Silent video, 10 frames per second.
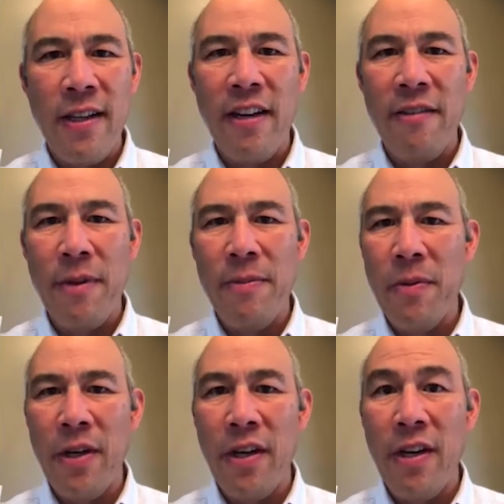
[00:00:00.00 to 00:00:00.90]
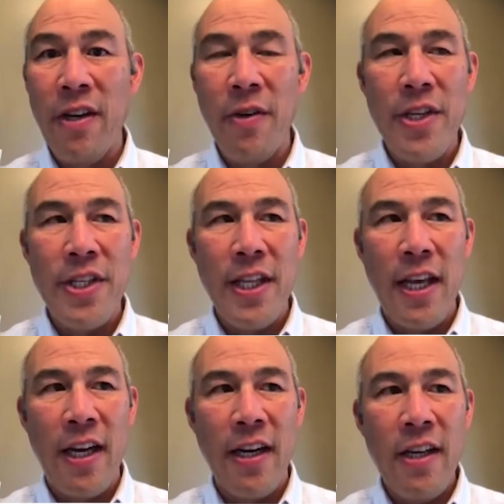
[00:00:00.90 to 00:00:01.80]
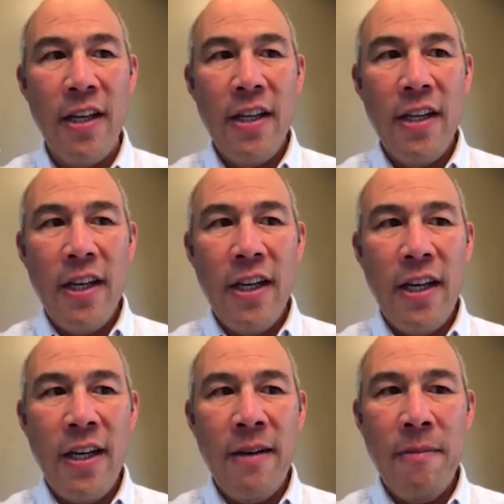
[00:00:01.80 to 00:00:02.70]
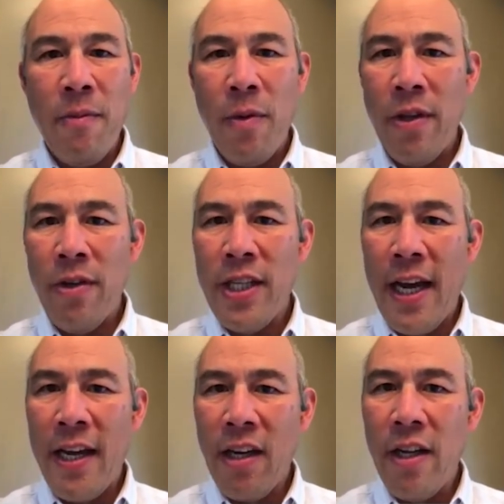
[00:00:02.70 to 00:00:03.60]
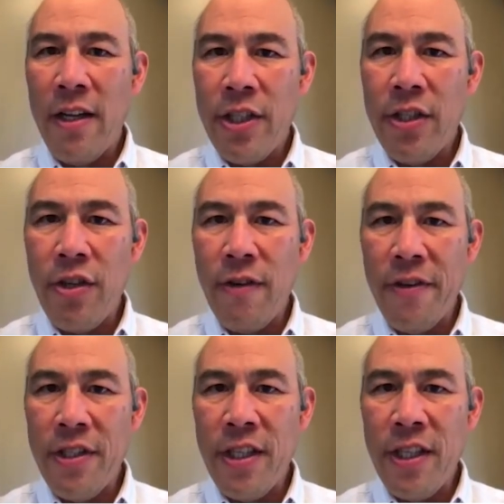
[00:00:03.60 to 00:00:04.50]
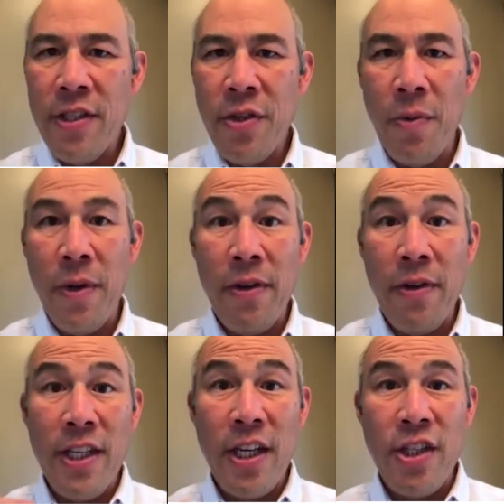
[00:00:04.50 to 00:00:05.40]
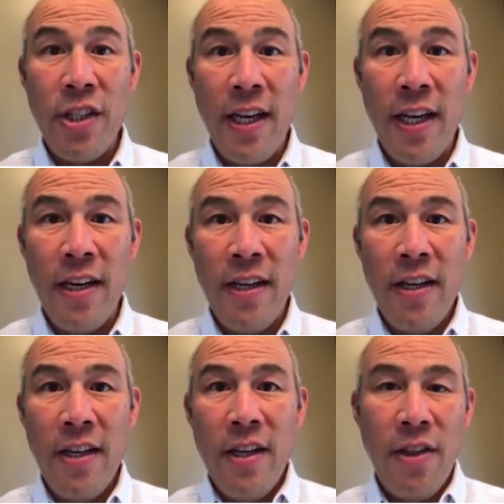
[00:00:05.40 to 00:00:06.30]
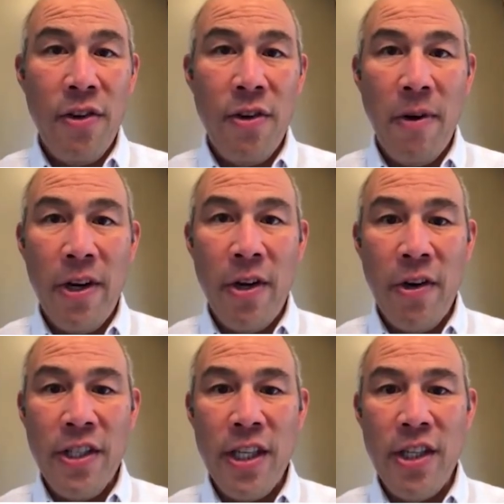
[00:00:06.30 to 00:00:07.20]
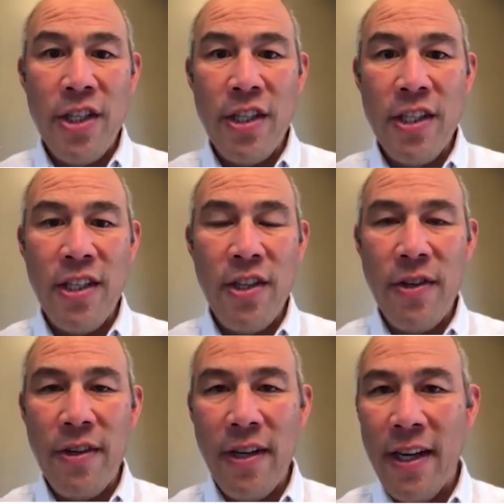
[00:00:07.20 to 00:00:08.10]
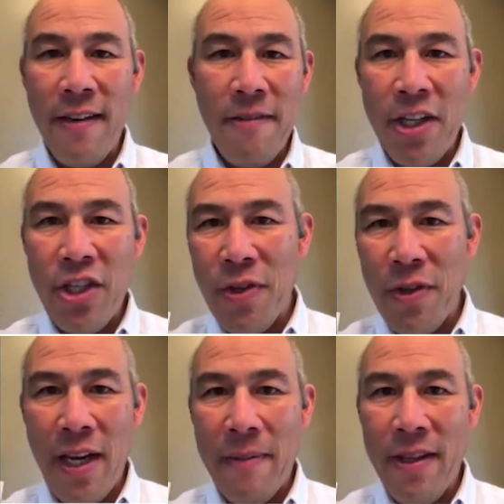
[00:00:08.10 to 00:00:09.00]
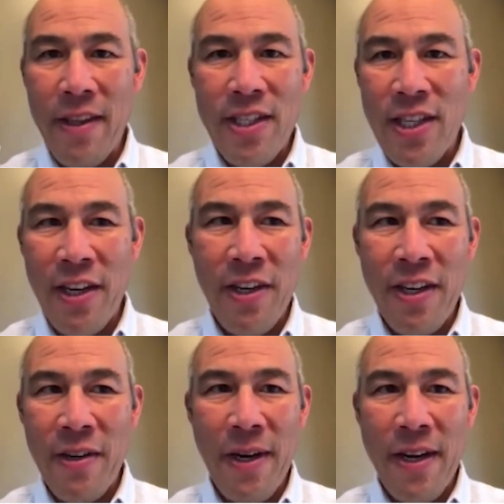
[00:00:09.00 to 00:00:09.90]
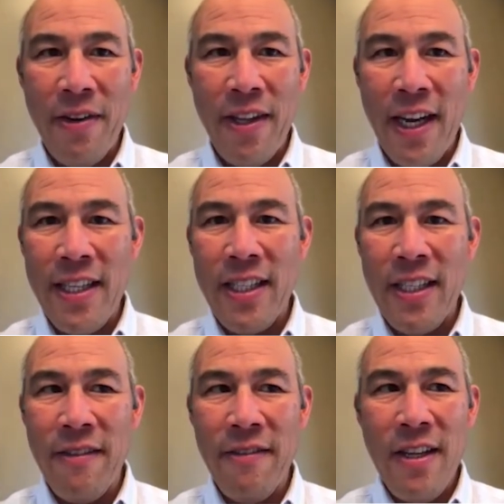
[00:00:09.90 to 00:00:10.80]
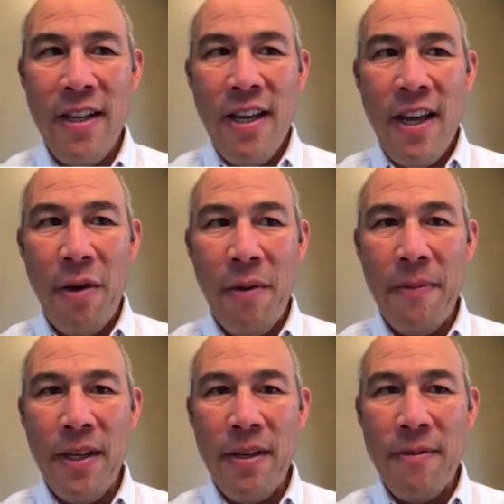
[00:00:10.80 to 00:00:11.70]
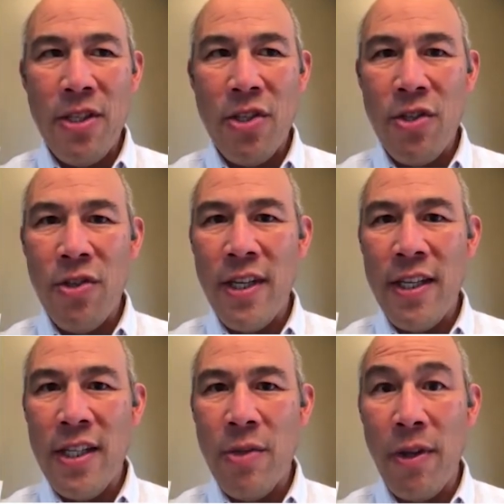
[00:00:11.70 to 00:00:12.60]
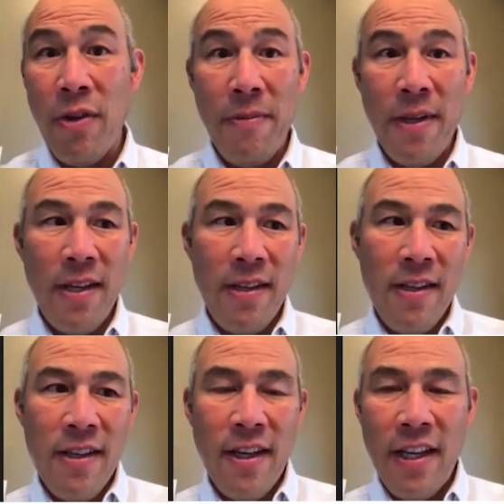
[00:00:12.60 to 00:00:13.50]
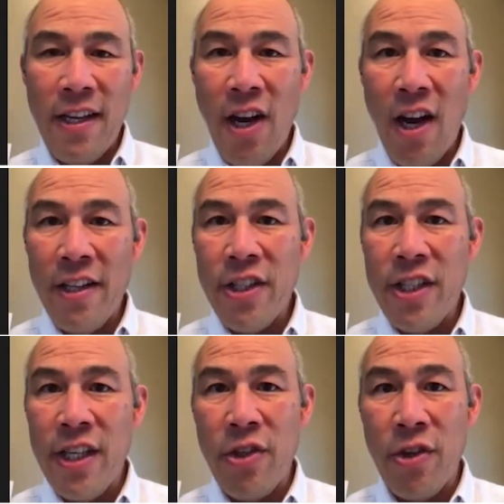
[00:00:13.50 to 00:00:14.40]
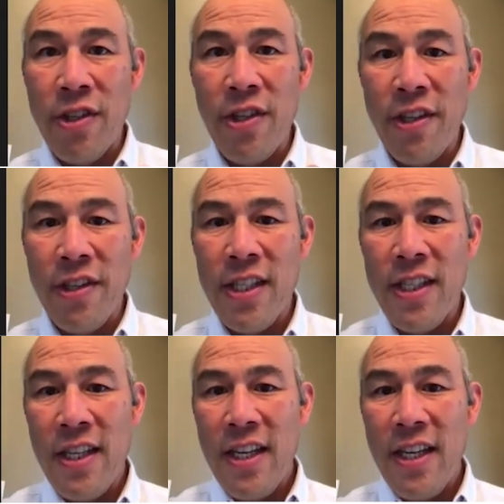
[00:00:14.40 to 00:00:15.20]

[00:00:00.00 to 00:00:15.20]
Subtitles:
lot of people wouldn't know, is that whether it's at colleges and universities or whether it's actually at third-party organizations, and you and I actually know a lot about this area around the idea of helping students, whether it be in college age or adults,